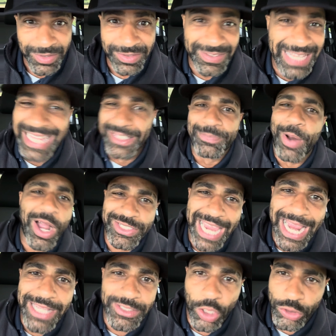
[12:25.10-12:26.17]
Not LeBron
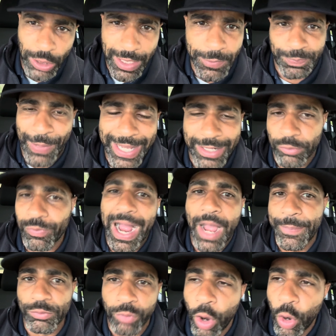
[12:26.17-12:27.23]
James though, so he was playing a
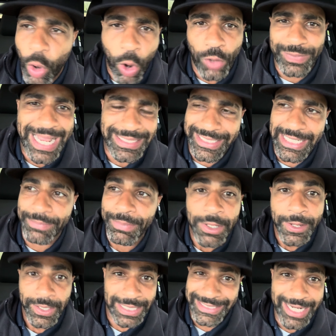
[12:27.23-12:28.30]
Robin role on that team
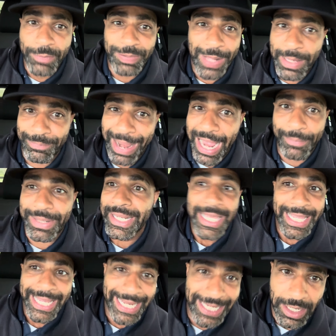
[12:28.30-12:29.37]
because he didn't play Batman.
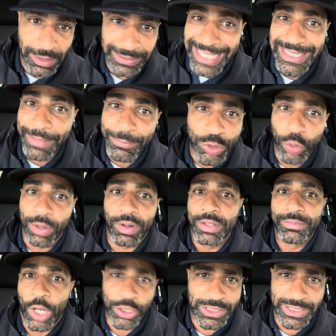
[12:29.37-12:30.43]
He didn't lead them to a,
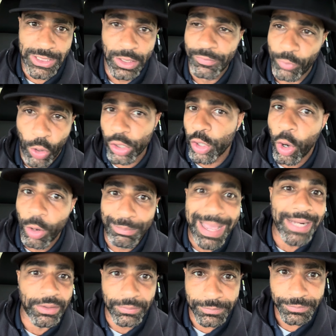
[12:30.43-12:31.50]
a silver or gold
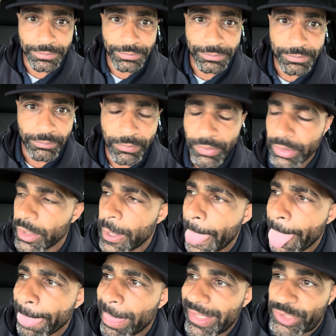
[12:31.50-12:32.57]
medal.
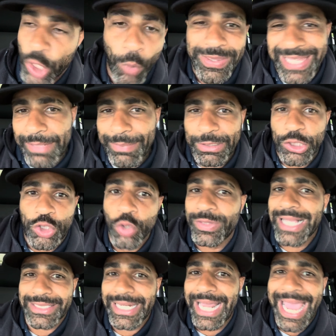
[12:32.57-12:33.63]
So we think about the
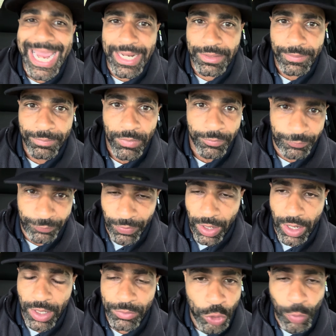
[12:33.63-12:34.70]
2008
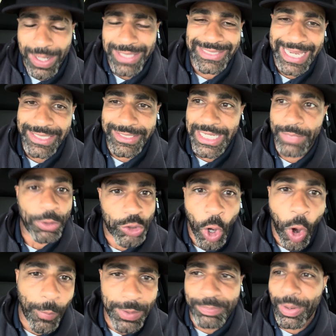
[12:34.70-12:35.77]
uh, USA team when
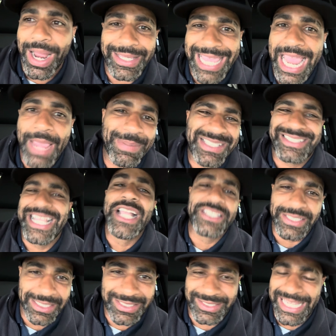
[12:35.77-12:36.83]
Kobe Bryant came
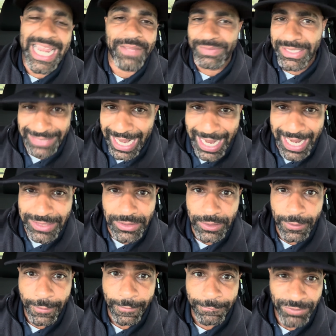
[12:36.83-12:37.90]
essentially to save these guys,
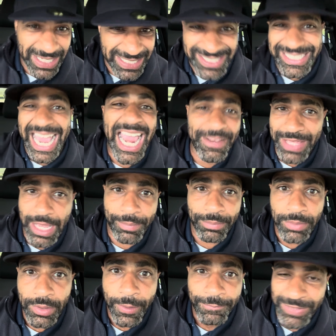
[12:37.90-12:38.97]
to save them,
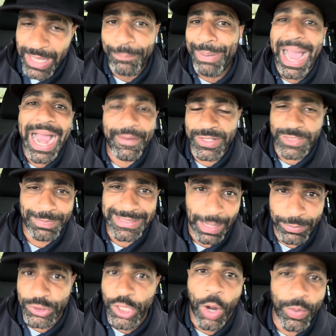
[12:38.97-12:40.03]
the embarrassment that
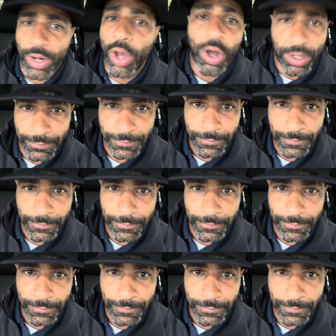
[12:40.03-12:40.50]
was going on.